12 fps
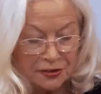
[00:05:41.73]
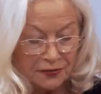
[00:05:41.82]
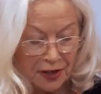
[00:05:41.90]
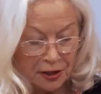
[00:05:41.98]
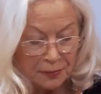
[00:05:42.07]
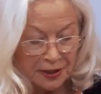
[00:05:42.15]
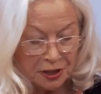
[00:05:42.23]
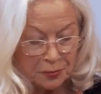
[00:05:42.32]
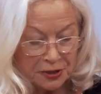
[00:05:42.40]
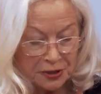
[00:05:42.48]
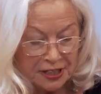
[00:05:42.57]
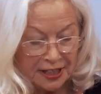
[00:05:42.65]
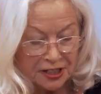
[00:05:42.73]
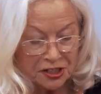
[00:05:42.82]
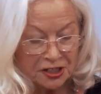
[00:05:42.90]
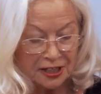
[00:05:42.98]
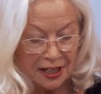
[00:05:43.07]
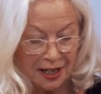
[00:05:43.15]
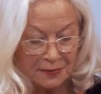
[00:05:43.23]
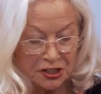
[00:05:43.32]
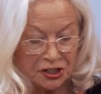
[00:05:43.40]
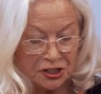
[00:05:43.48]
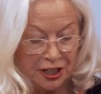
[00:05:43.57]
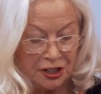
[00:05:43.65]
environmental protection, climate
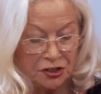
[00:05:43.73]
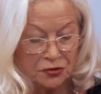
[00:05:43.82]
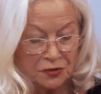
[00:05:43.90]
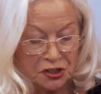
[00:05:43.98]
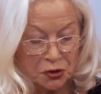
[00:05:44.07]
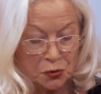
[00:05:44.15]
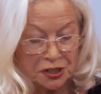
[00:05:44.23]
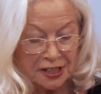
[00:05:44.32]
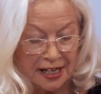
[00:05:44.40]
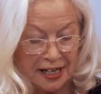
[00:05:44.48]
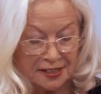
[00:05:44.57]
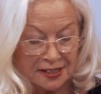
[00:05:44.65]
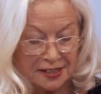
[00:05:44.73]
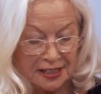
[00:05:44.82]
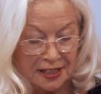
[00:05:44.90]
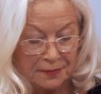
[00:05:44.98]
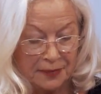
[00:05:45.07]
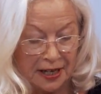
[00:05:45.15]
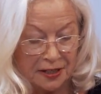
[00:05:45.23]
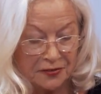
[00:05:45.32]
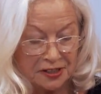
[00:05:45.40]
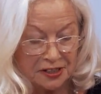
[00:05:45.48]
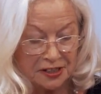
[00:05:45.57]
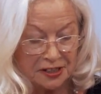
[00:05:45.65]
change, resource scarcity, and
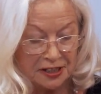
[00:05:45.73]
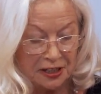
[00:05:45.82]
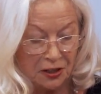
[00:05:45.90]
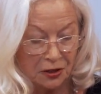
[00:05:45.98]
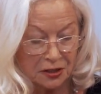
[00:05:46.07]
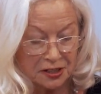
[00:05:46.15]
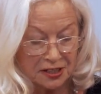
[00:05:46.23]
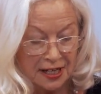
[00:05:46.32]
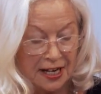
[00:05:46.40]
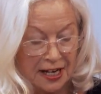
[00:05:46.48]
biodiversity loss